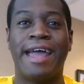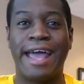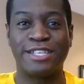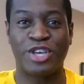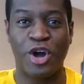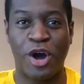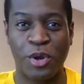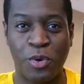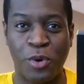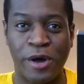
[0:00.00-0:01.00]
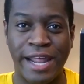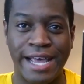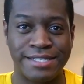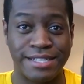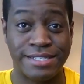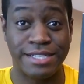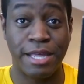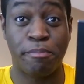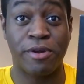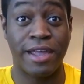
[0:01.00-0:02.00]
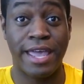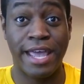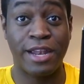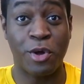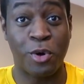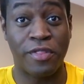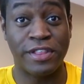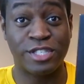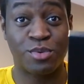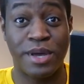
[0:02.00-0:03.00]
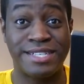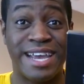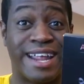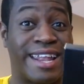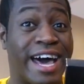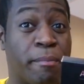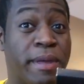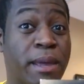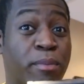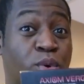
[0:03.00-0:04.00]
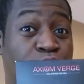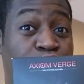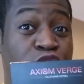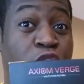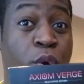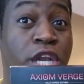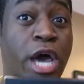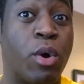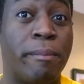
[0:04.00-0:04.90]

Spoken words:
has gone on as a sleeper hit on the Switch, and a lot of people don't know